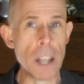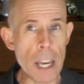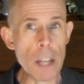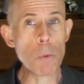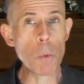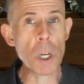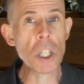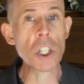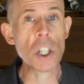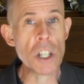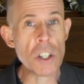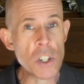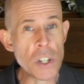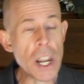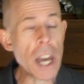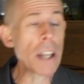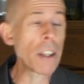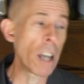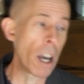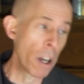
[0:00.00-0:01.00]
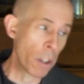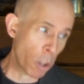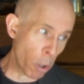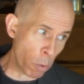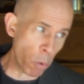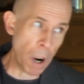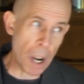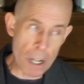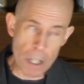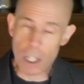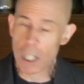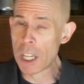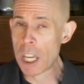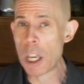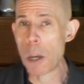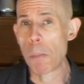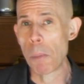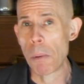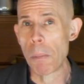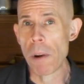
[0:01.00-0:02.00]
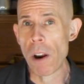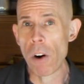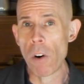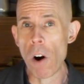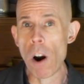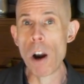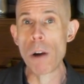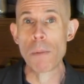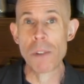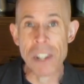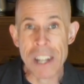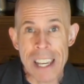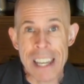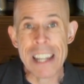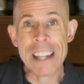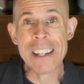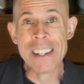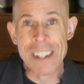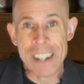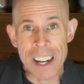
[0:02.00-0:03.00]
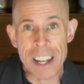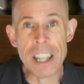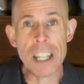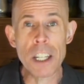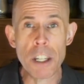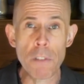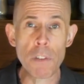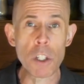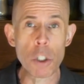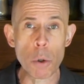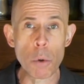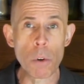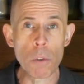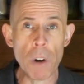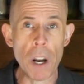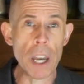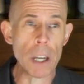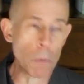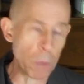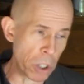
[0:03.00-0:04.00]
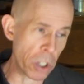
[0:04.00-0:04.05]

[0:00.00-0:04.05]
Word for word: in which he said the right to keep and bear arms is an individual right,